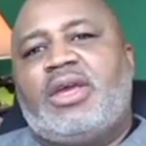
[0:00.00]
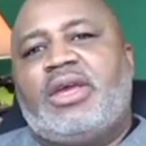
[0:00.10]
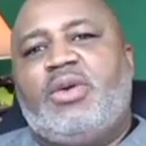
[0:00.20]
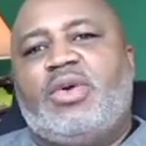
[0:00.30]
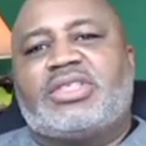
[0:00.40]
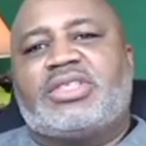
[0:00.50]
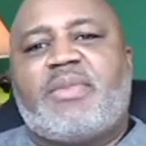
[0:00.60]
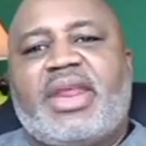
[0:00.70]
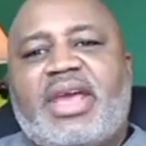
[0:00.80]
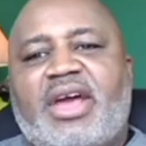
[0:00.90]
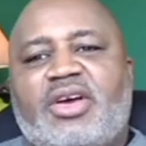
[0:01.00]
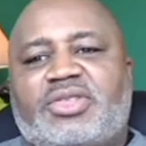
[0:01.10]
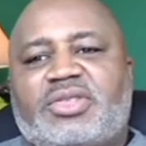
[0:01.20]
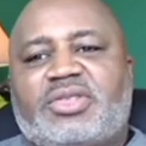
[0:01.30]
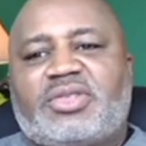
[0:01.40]
he went to somebody
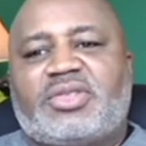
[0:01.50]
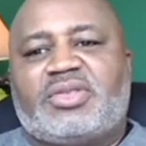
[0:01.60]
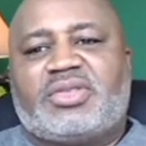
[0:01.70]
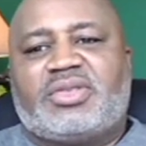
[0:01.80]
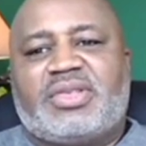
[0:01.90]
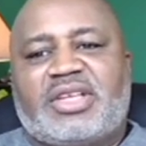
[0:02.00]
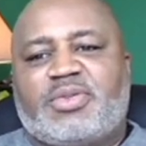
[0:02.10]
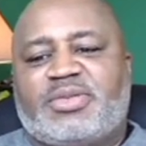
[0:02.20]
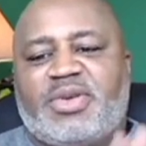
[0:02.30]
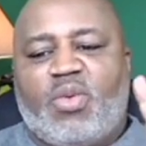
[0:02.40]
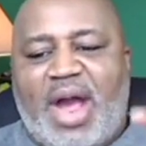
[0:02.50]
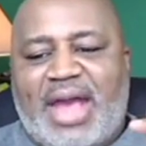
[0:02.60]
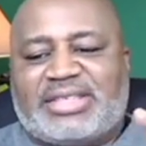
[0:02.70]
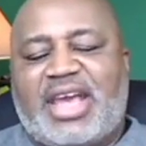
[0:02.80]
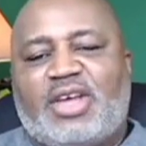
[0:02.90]
else that's supposed to be
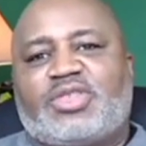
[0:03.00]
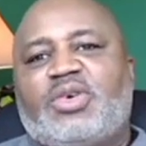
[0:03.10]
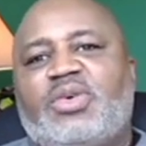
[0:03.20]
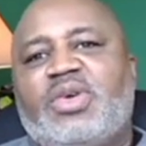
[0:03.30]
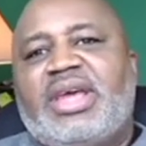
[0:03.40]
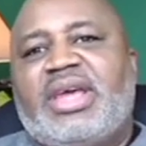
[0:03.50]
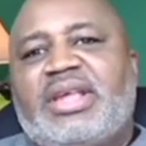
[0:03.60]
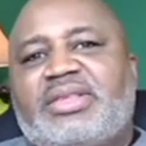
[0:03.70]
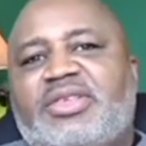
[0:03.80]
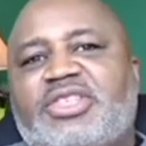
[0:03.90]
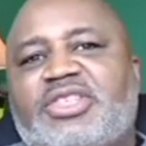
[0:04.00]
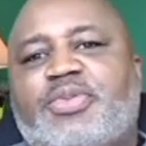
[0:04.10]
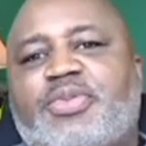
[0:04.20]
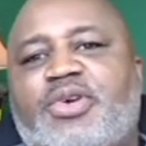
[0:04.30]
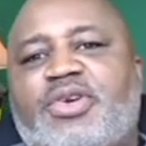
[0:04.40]
wise counsel. And this
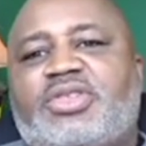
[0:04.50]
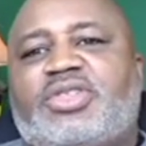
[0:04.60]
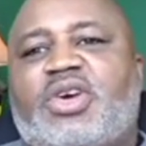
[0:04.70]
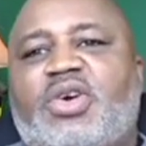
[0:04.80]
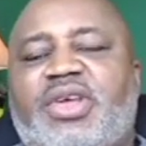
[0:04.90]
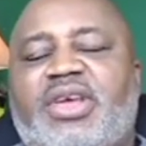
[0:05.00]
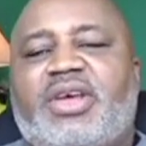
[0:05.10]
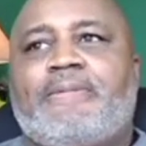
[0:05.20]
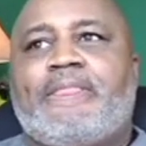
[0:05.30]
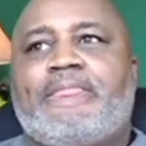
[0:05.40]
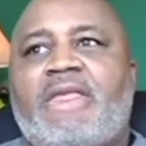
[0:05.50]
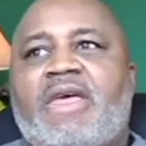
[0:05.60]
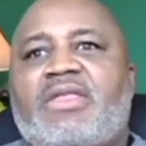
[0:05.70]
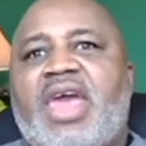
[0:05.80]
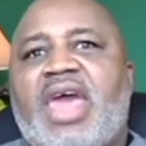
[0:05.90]
person told him
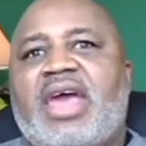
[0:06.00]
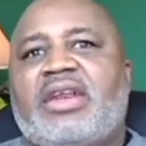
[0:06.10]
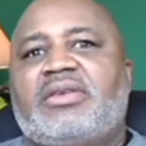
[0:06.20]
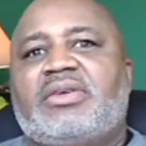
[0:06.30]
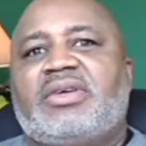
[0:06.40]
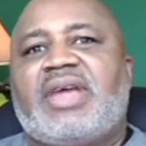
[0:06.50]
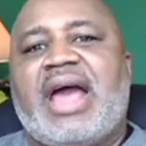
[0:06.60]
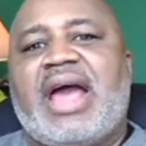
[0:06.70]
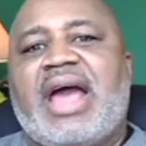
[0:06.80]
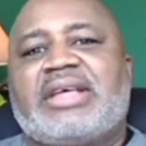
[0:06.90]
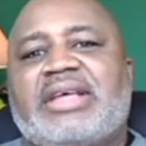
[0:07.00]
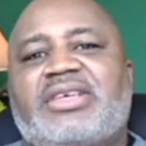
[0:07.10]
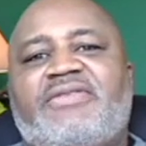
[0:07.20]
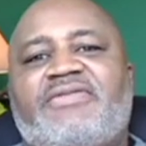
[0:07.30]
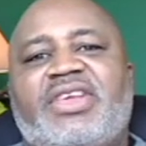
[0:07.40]
that God's going to
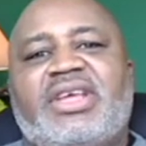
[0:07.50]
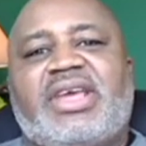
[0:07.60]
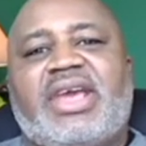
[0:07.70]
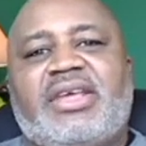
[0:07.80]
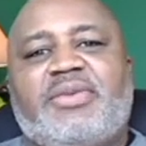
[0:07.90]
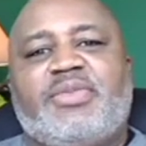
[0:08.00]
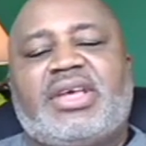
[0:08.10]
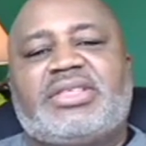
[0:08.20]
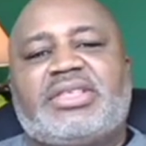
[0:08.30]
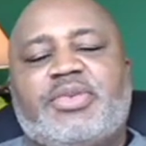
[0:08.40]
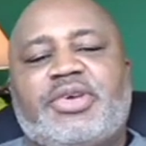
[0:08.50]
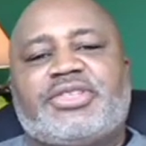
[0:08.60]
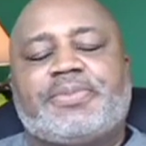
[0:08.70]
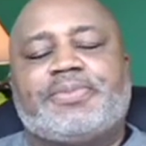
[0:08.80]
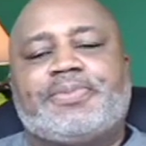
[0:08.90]
vindicate him because he's a bishop.